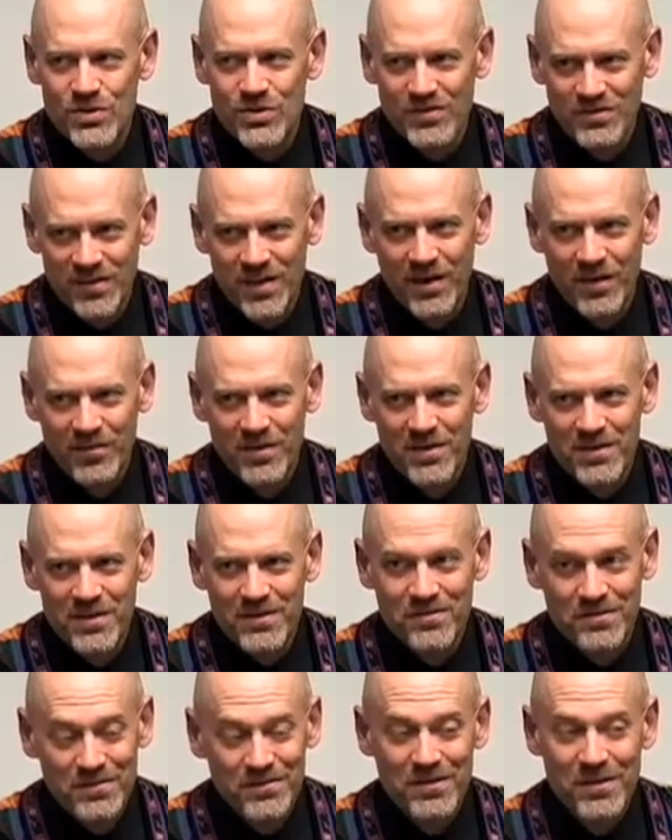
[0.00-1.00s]
she's telling me
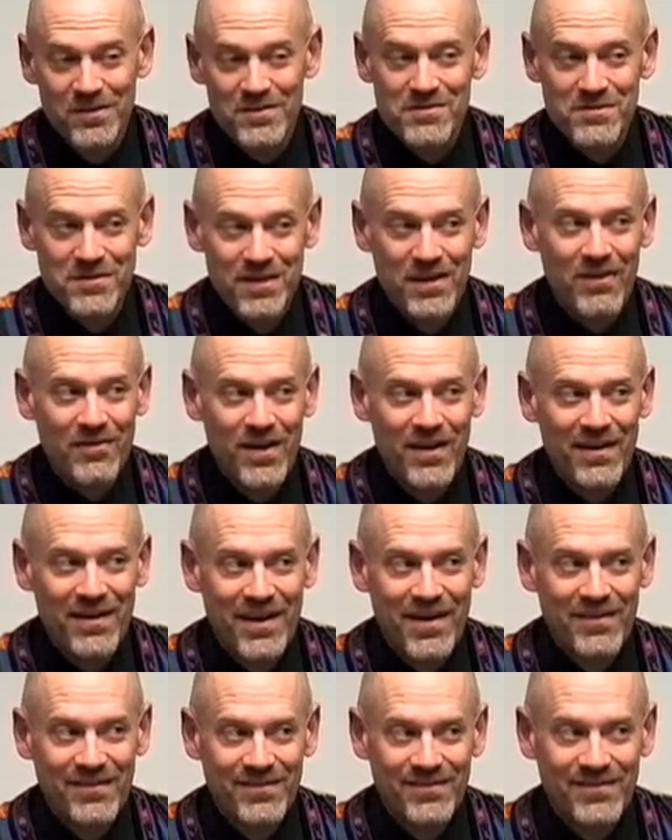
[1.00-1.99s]
this as it is in here right
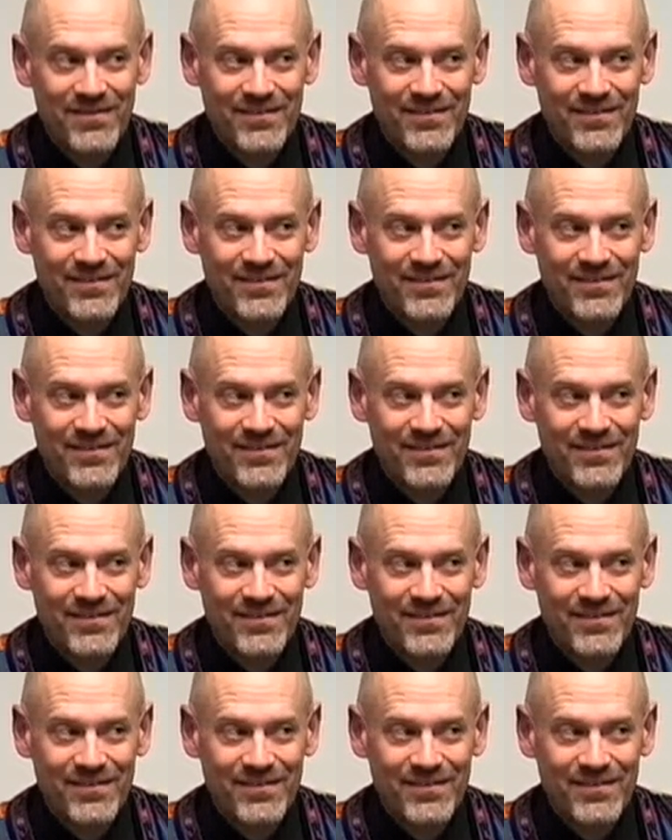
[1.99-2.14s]
now.